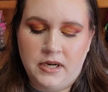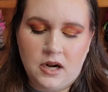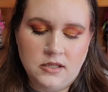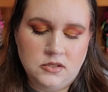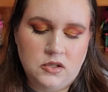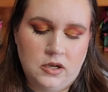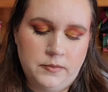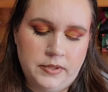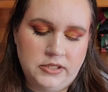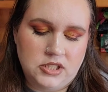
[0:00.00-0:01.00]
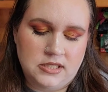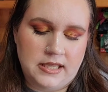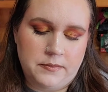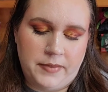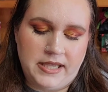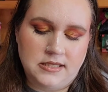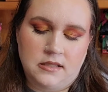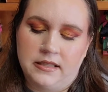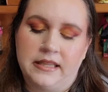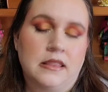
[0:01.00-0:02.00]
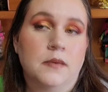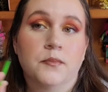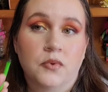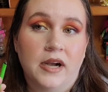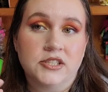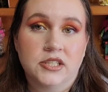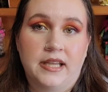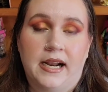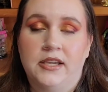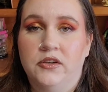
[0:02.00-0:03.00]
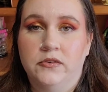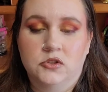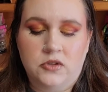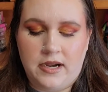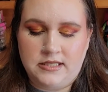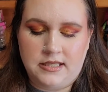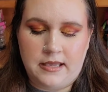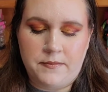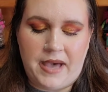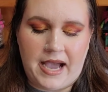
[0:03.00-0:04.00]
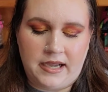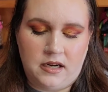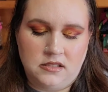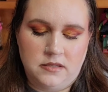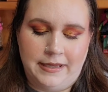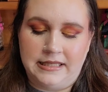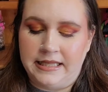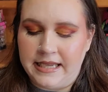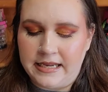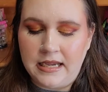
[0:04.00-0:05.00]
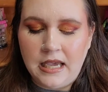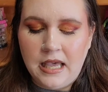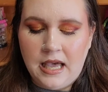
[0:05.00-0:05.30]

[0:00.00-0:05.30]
but it also could be just like based on like the brush that I used trying to like pack it onto my lid.